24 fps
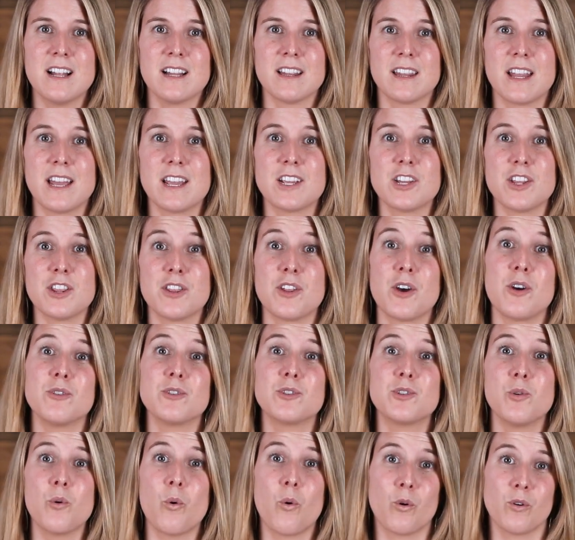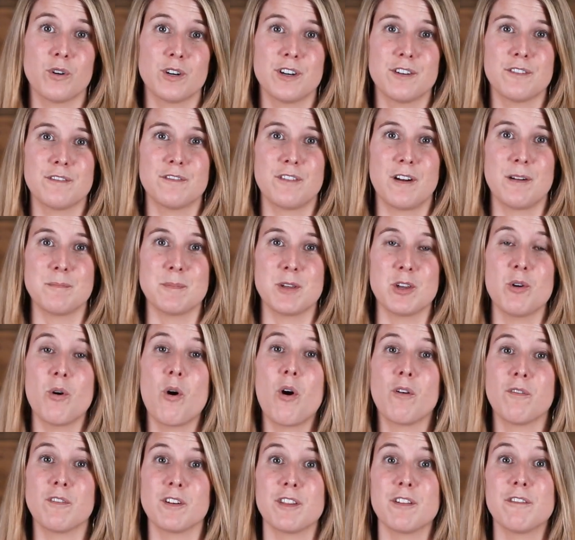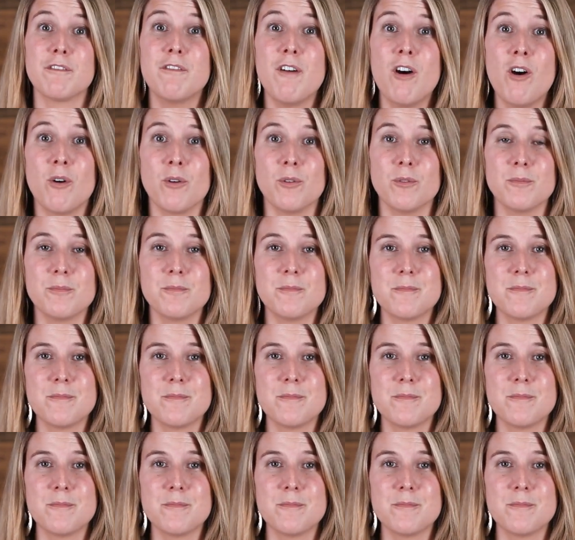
like those who ordered from you over the phone.